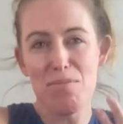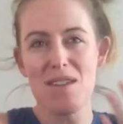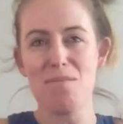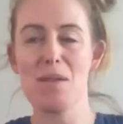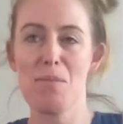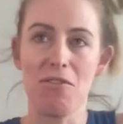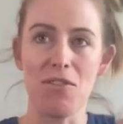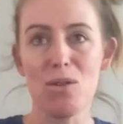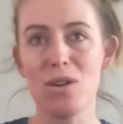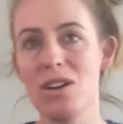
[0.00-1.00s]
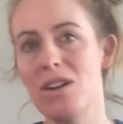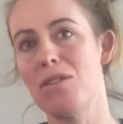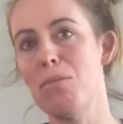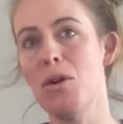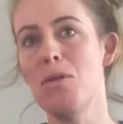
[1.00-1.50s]
It made me feel good at the
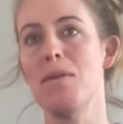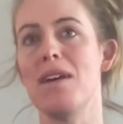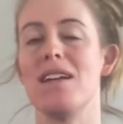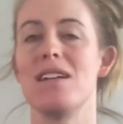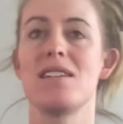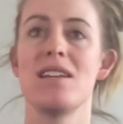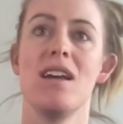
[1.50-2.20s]
moment,